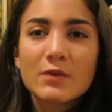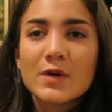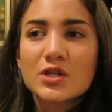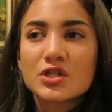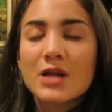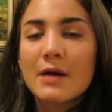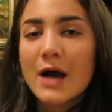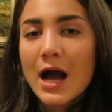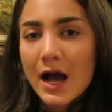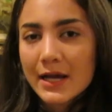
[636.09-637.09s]
in which
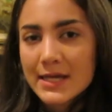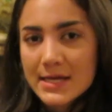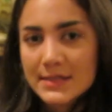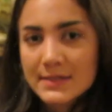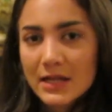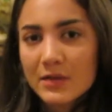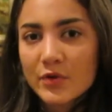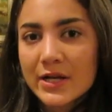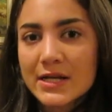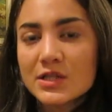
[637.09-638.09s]
Namahage is
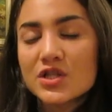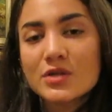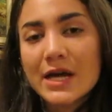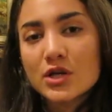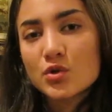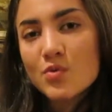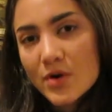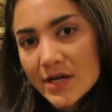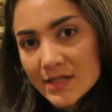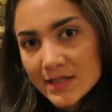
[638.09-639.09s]
celebrated so that
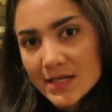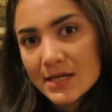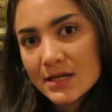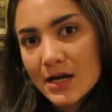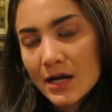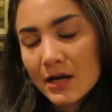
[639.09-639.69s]
tourists can